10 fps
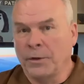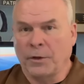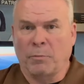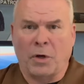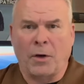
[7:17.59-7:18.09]
to
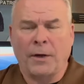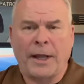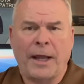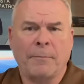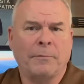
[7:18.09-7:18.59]
the ball
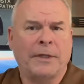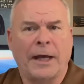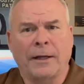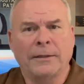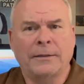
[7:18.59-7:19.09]
game
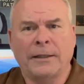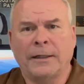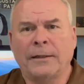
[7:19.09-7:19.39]
down at